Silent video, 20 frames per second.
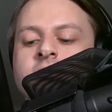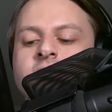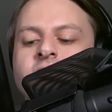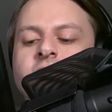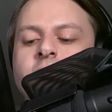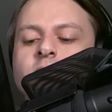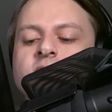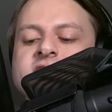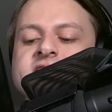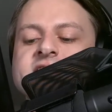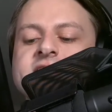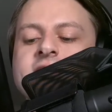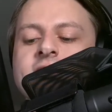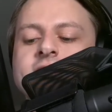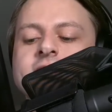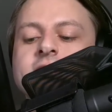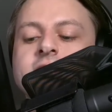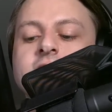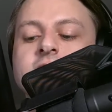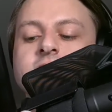They were
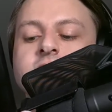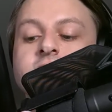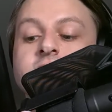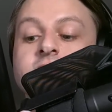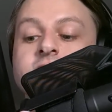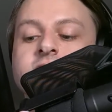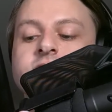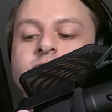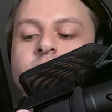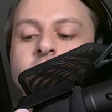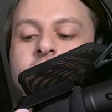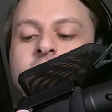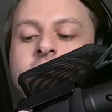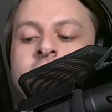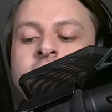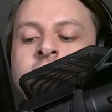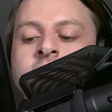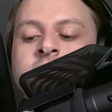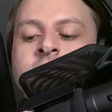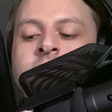standing under a
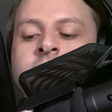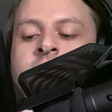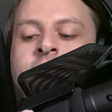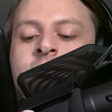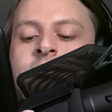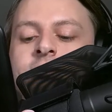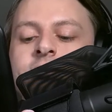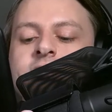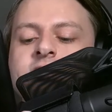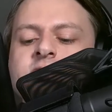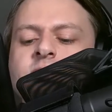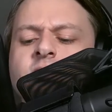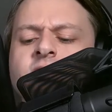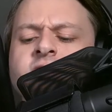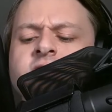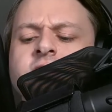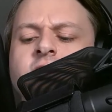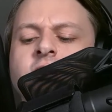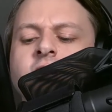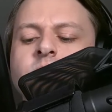tree, each with
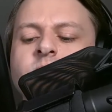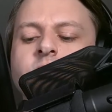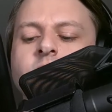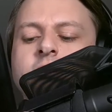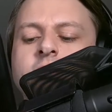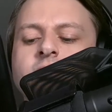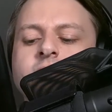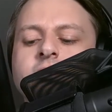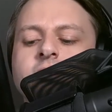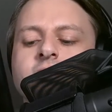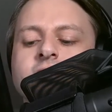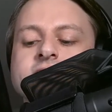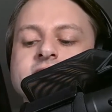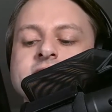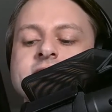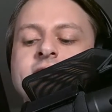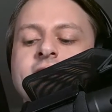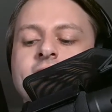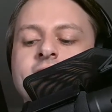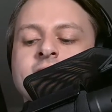an arm around the other's
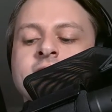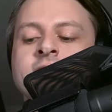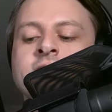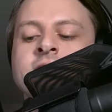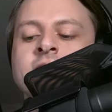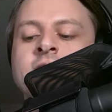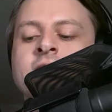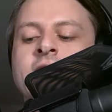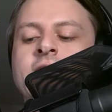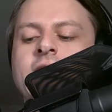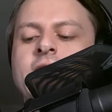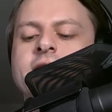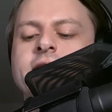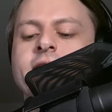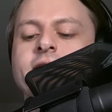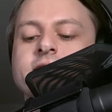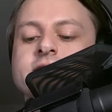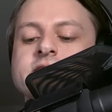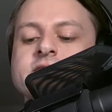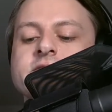neck, and
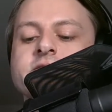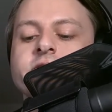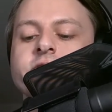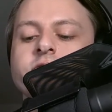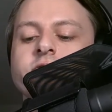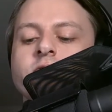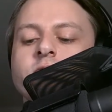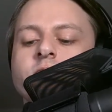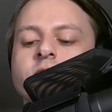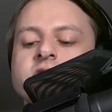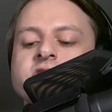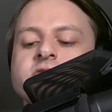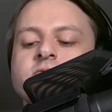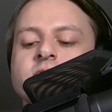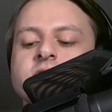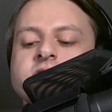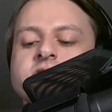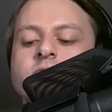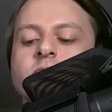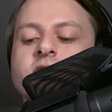Alice knew which
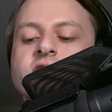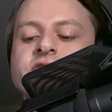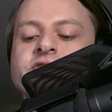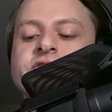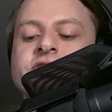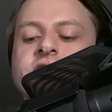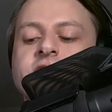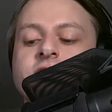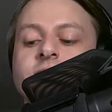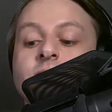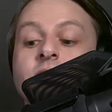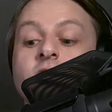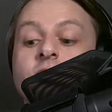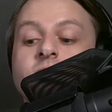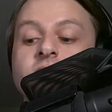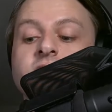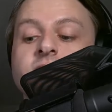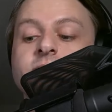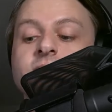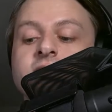was which in a
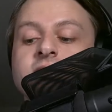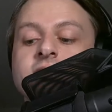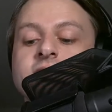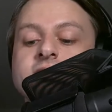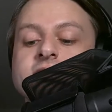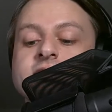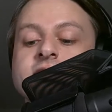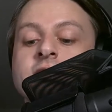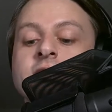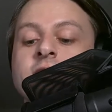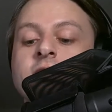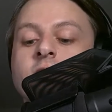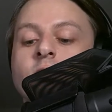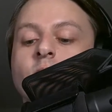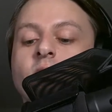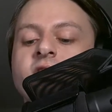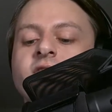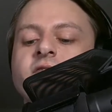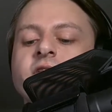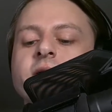moment because
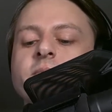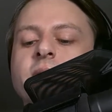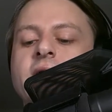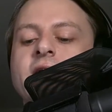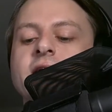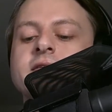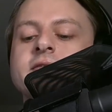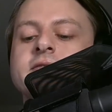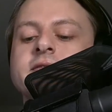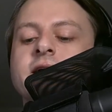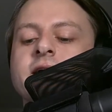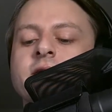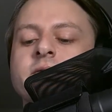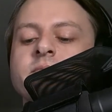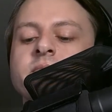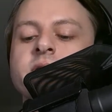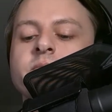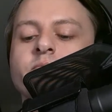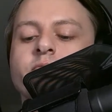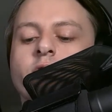one of them had
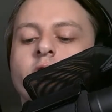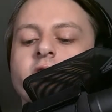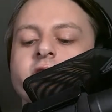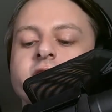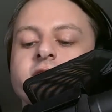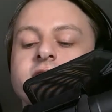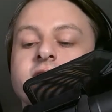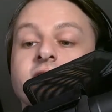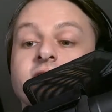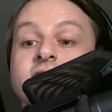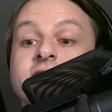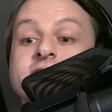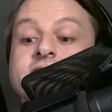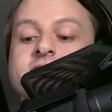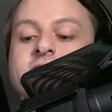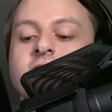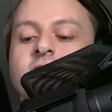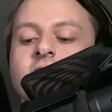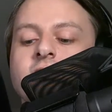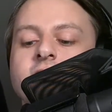Dum embroidered on his
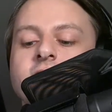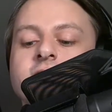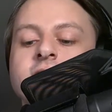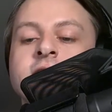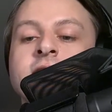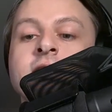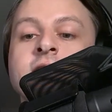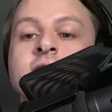collar,